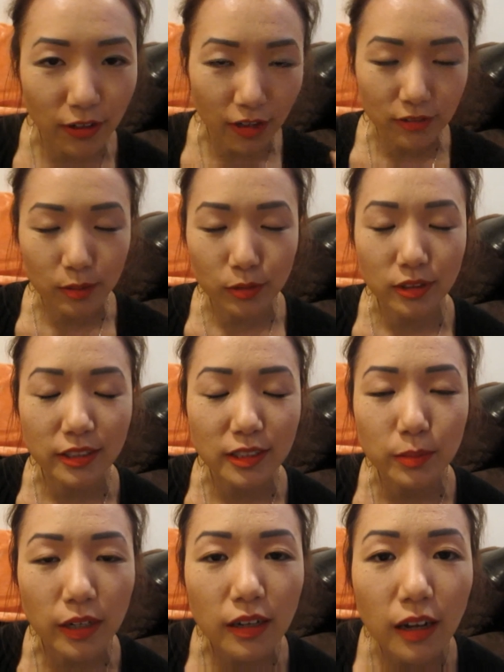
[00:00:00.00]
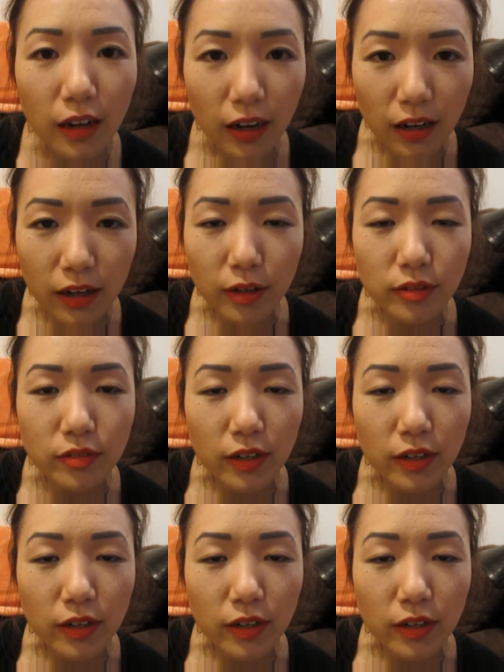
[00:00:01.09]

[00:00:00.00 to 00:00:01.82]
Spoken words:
have double lids, but if